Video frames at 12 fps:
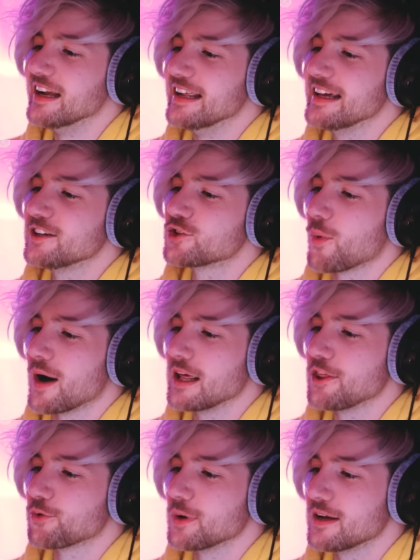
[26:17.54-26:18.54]
need
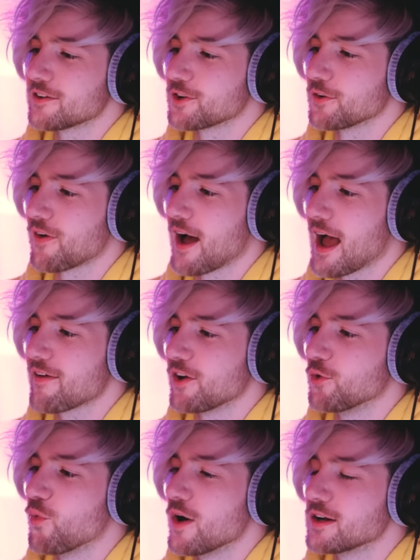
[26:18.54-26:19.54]
23 to survive
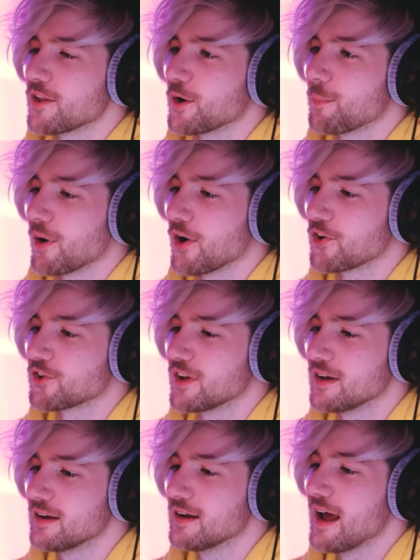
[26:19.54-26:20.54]
and one other
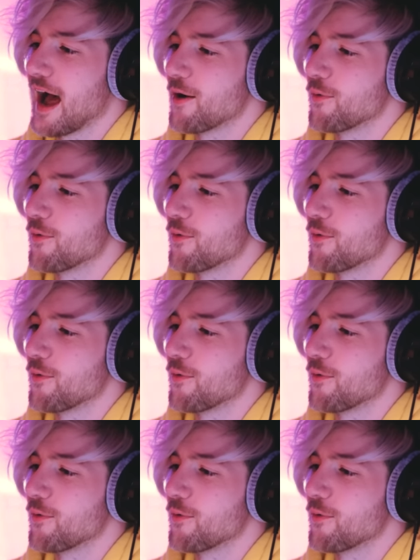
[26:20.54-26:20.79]
person. I